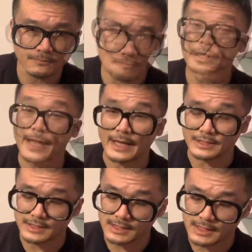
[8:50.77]

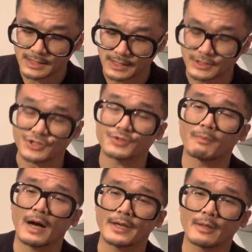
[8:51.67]
Next, this is
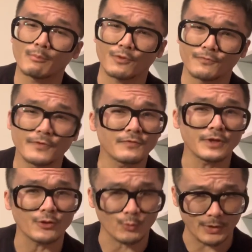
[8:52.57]
spine number
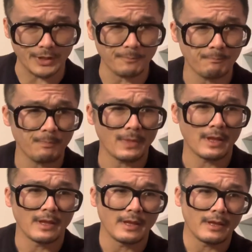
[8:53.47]
53.
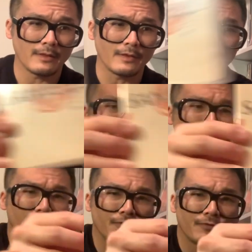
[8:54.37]
The name
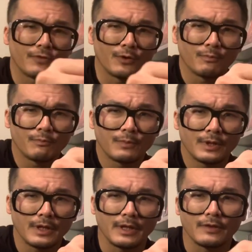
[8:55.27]
of this film
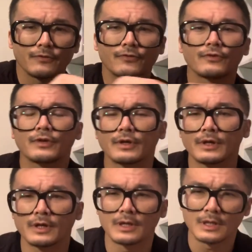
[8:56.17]
is
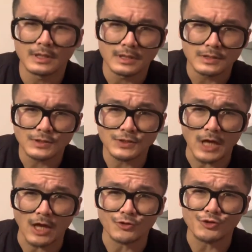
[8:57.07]

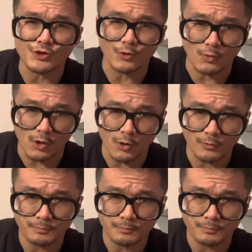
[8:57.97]
Sanjuro.